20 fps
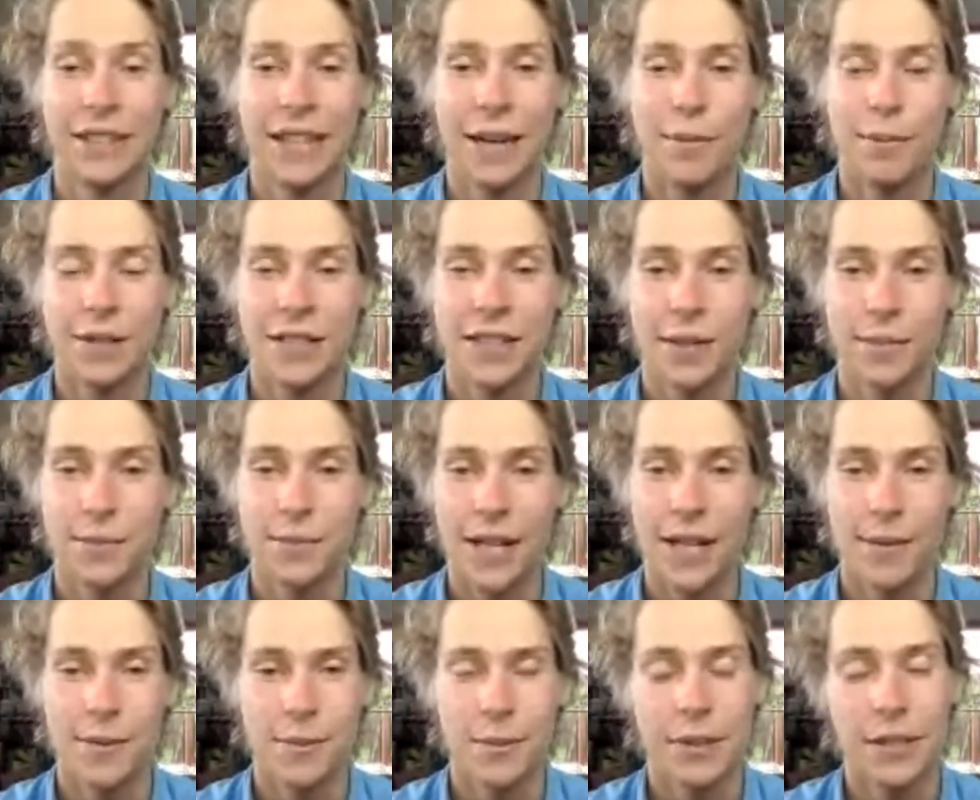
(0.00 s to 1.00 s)
get me
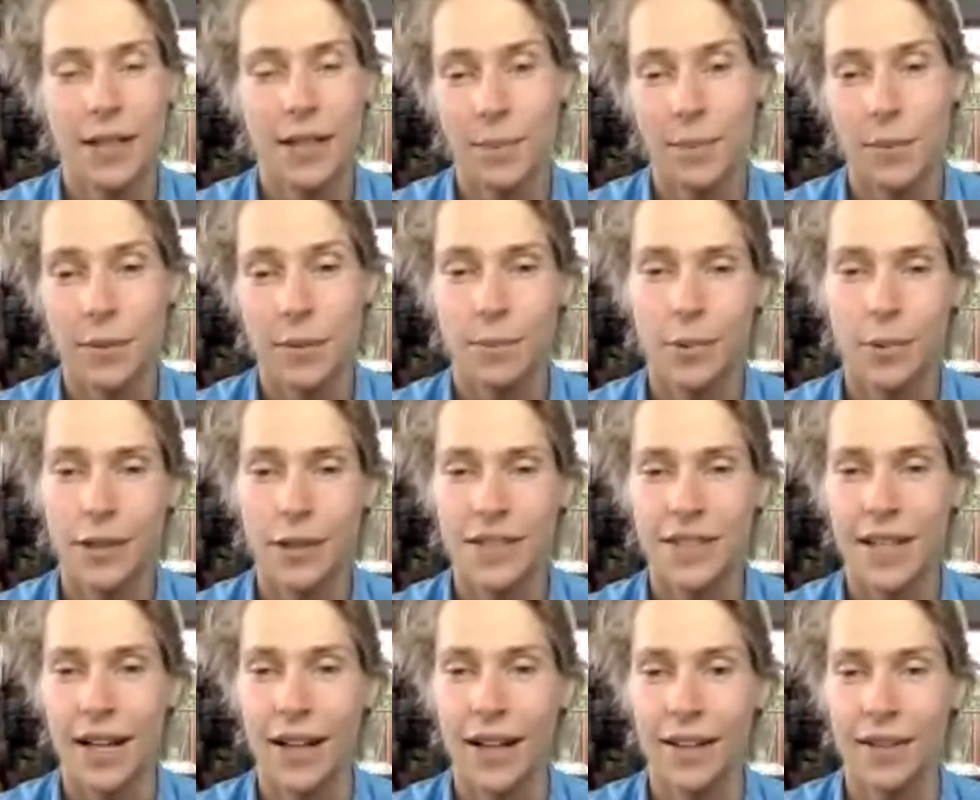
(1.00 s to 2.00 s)
sometimes. But I've been pretty
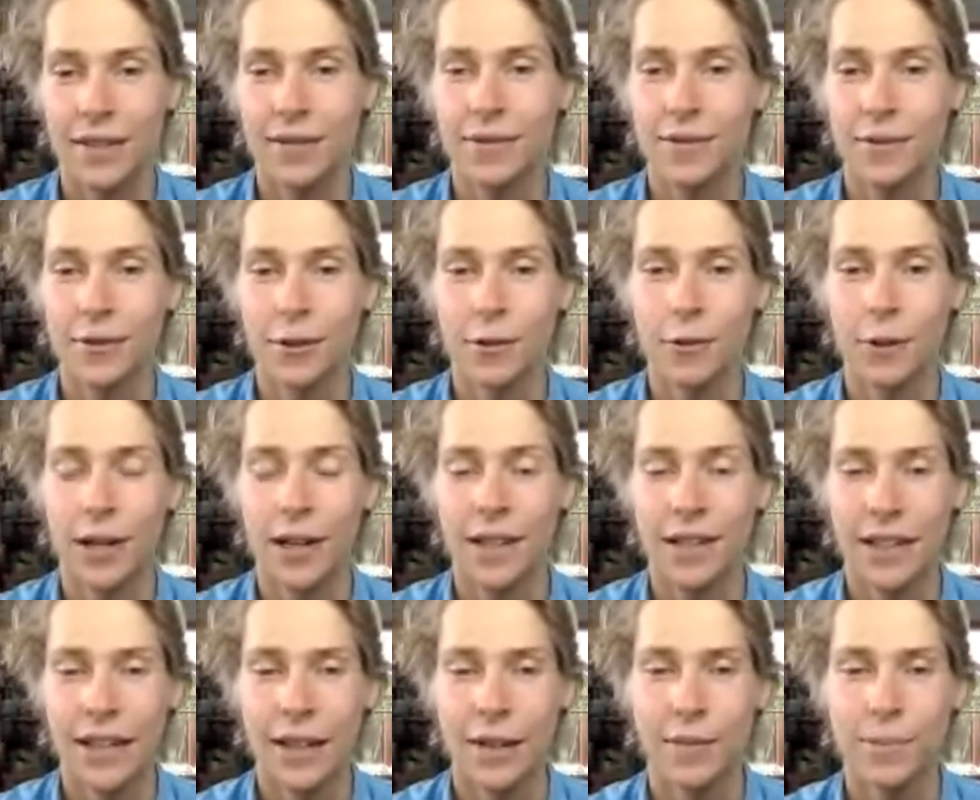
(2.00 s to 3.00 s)
solid for a
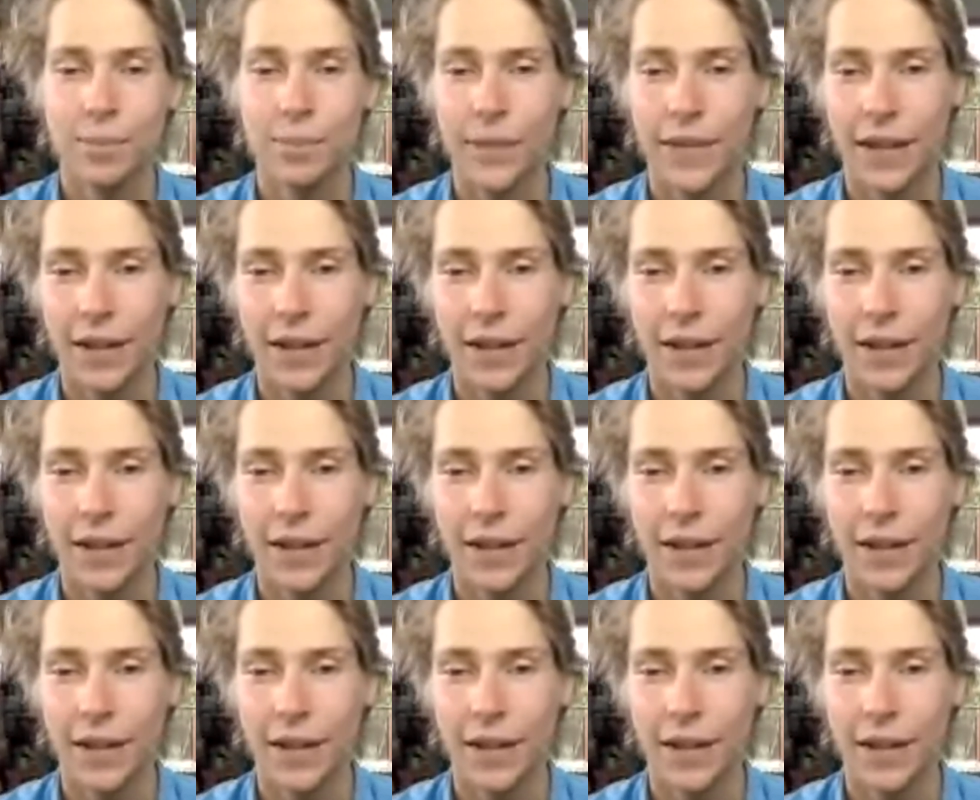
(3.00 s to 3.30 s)
while now.